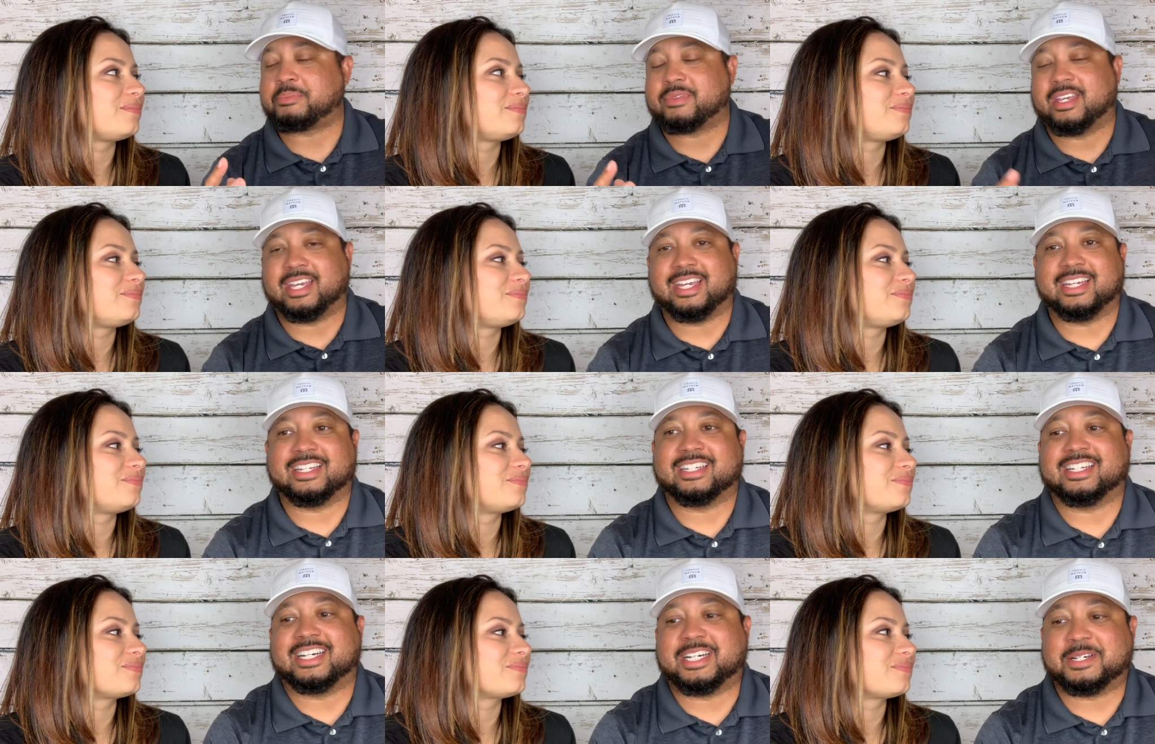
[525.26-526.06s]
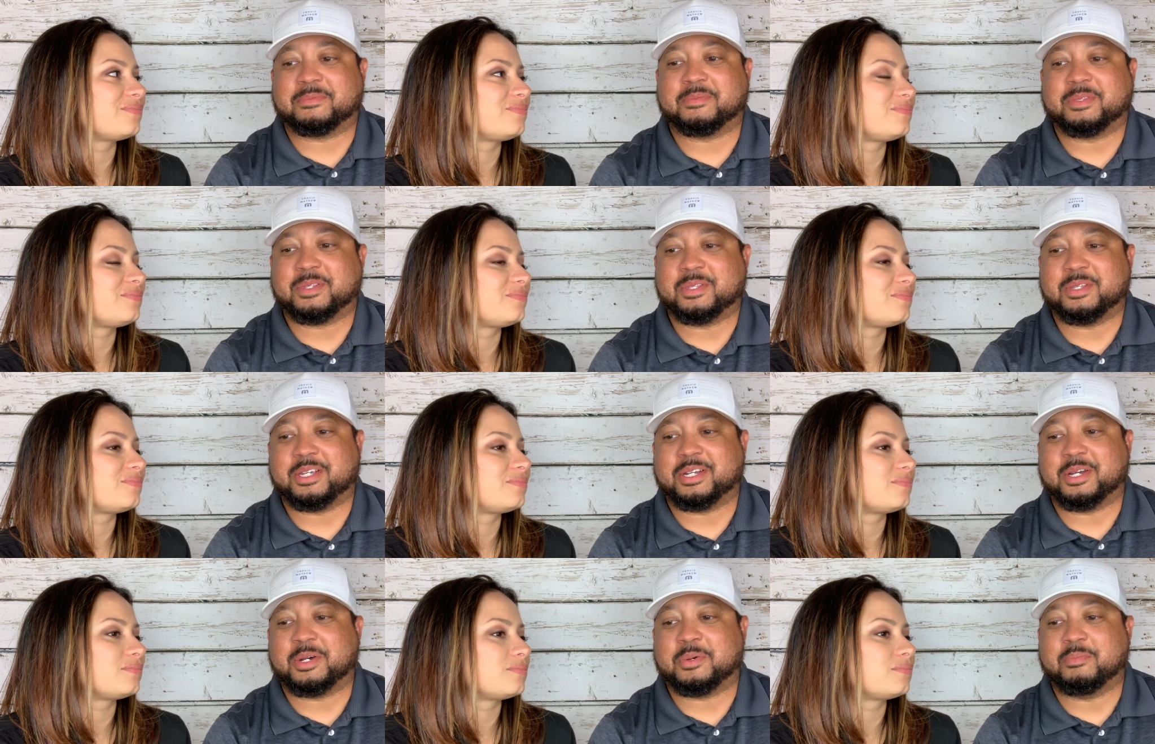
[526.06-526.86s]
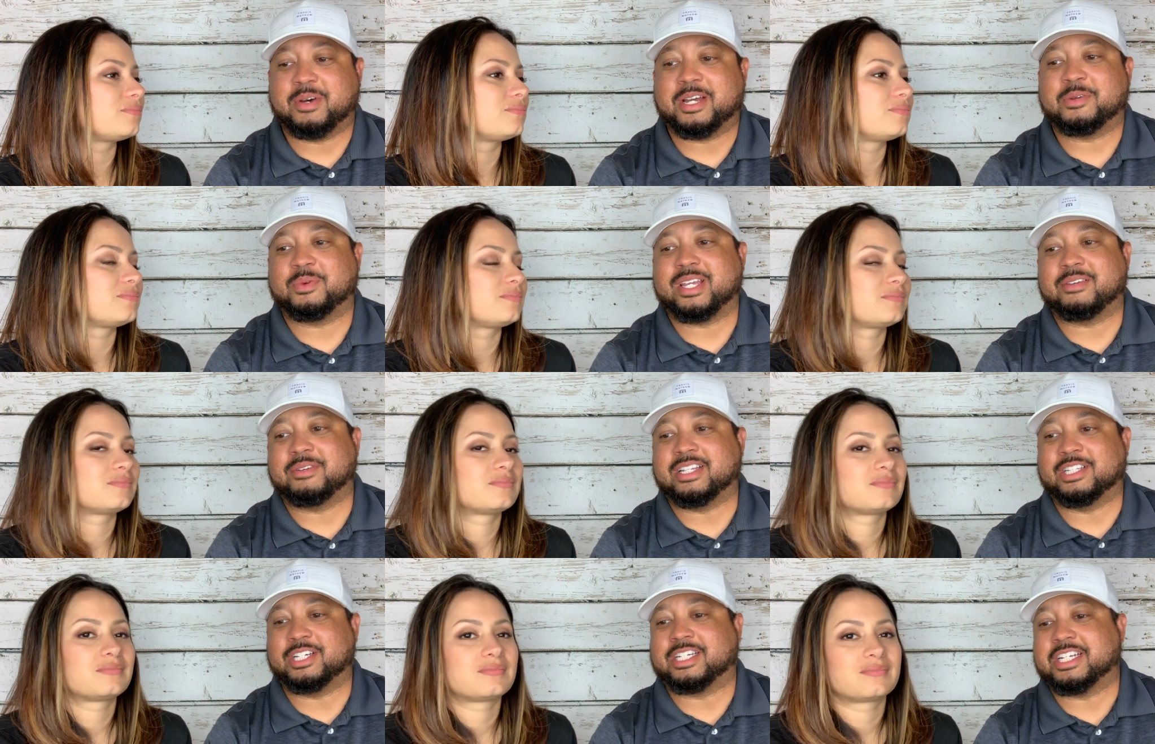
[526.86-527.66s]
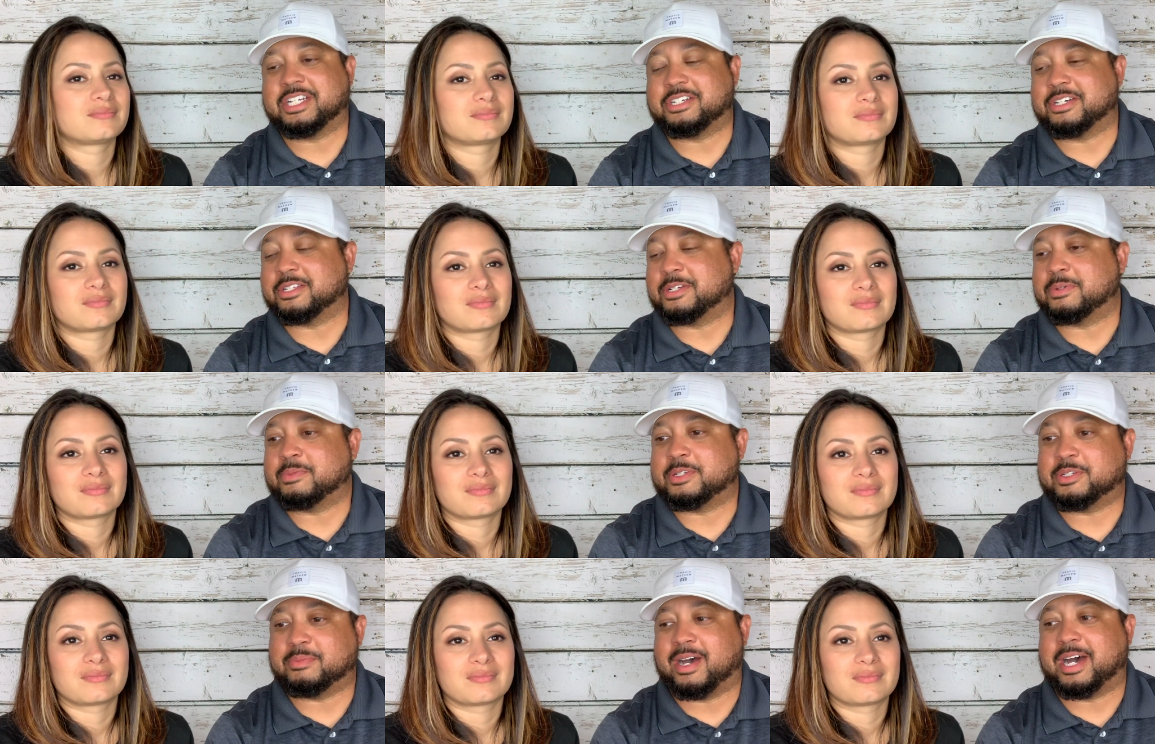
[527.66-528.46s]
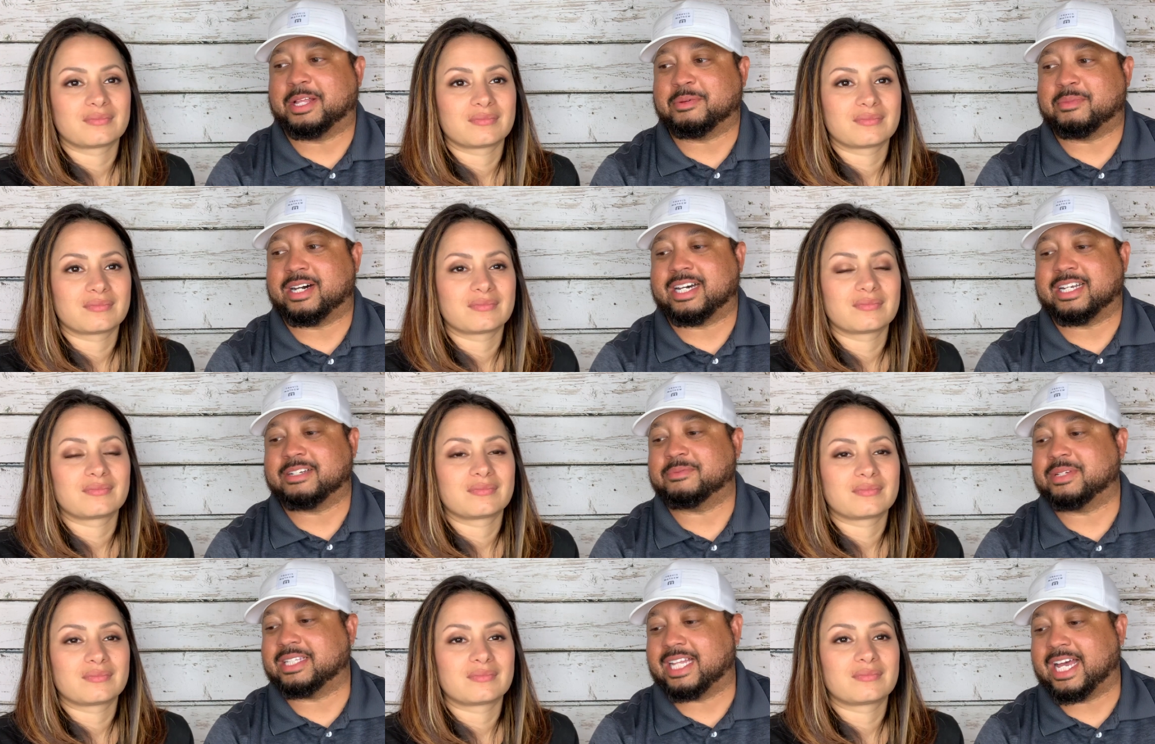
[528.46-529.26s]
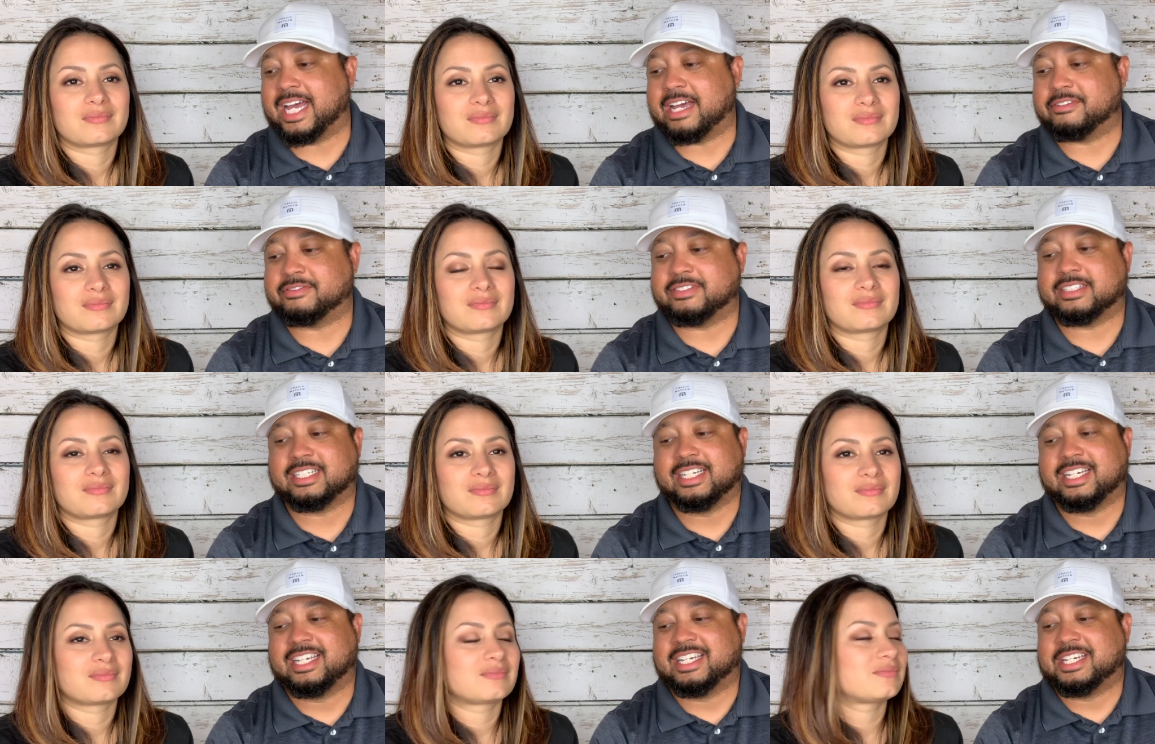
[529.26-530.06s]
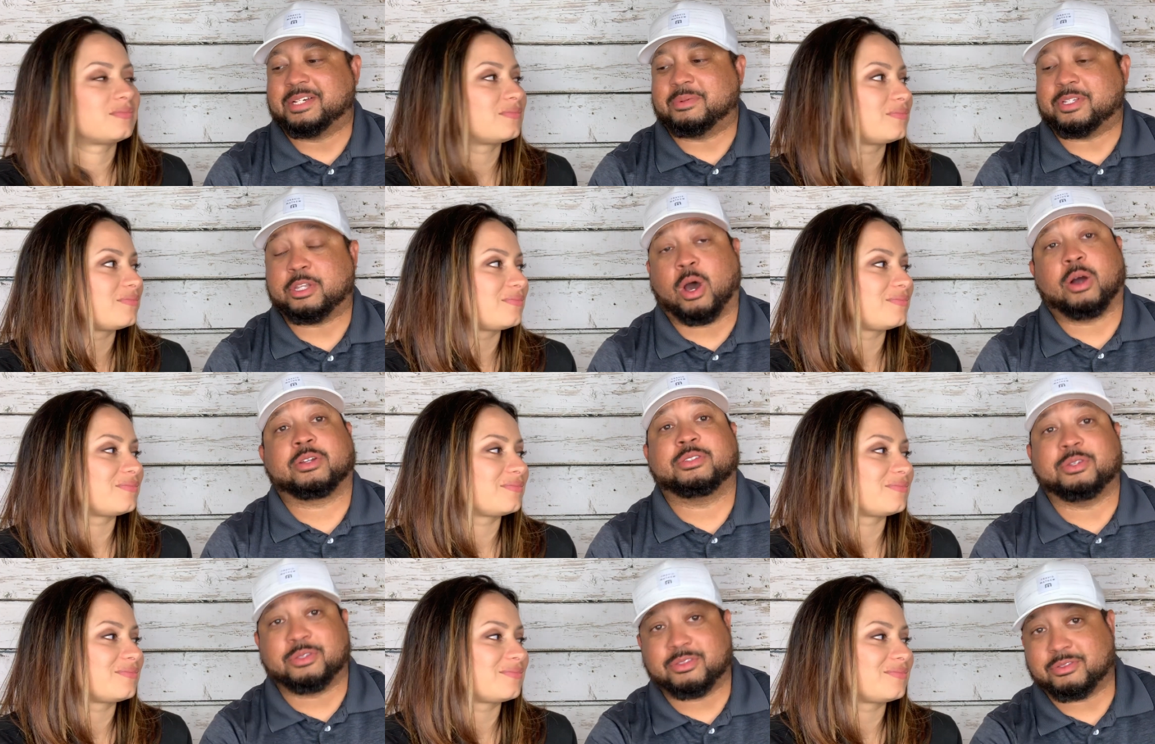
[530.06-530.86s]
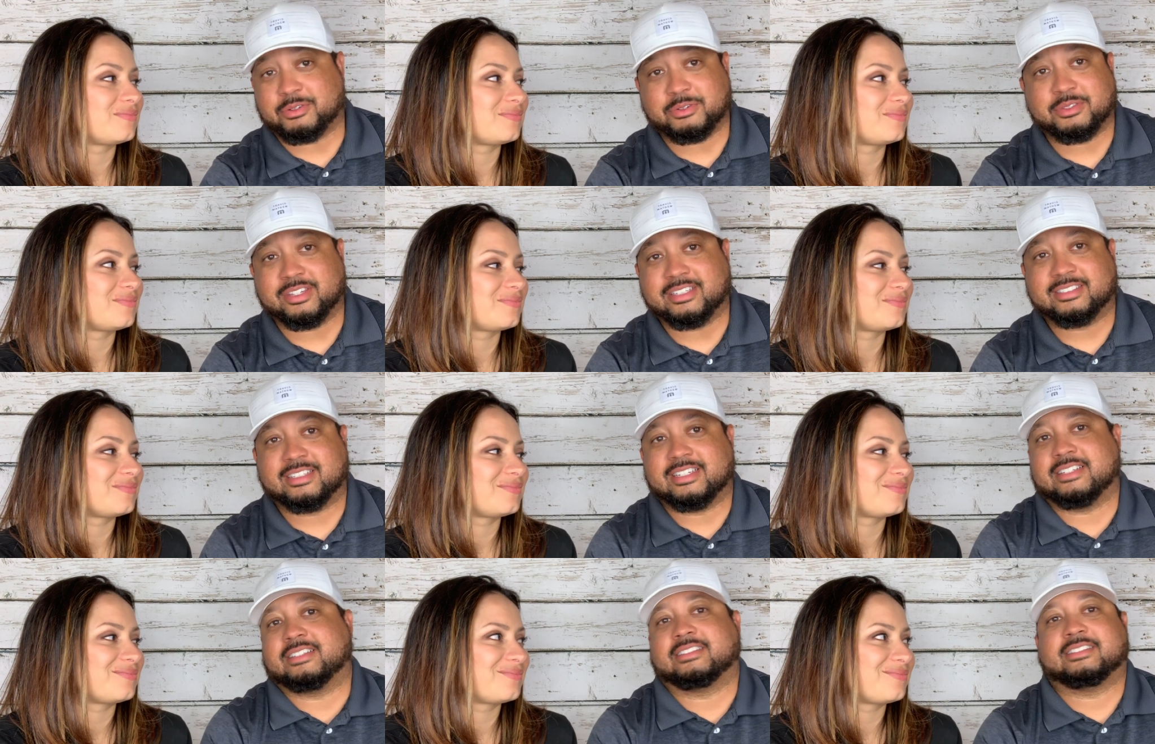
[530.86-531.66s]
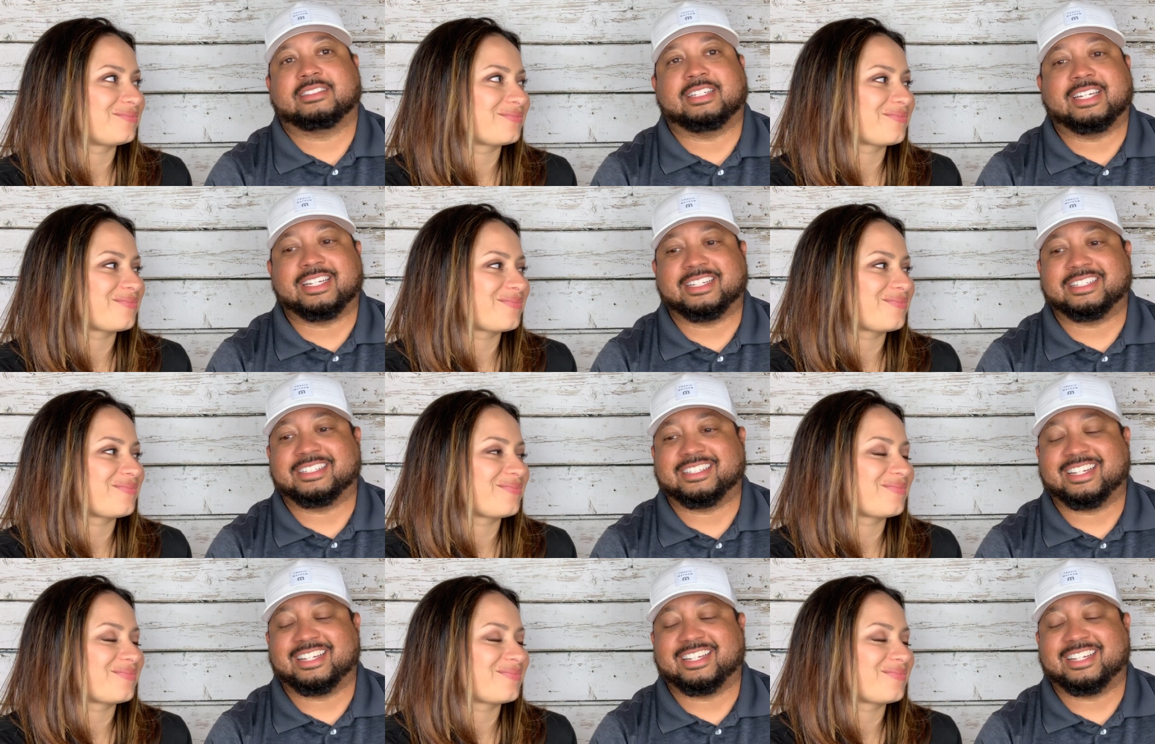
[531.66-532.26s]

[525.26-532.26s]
Speaker 1: And, um, you know, but we, we look at each other and we smile about it, we laugh, and we talk through, through these things. And